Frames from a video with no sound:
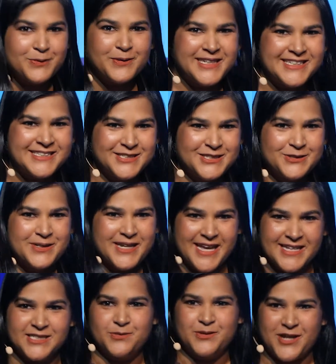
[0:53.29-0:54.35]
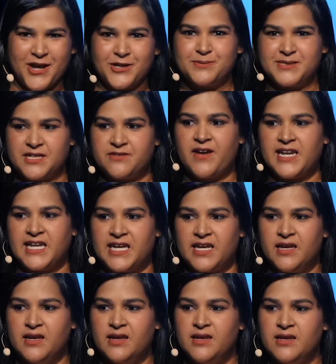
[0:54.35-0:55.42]
what do we need to do to get to one hundred percent
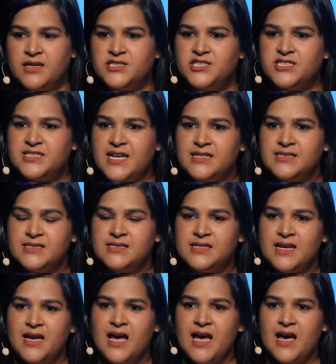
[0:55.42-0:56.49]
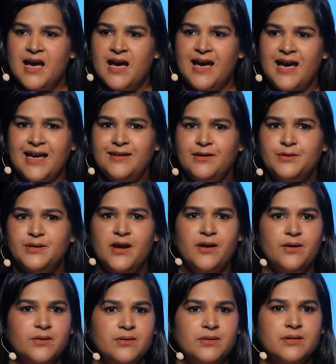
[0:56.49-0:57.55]
ready? And she says, I don't
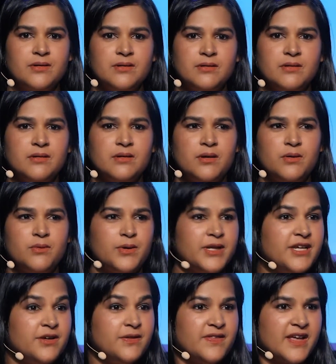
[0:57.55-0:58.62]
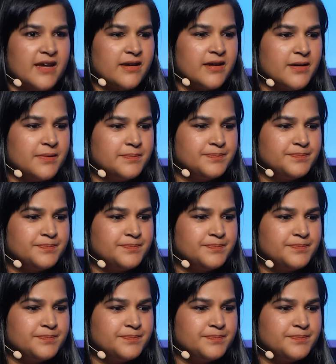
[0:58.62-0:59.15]
know. What do you think?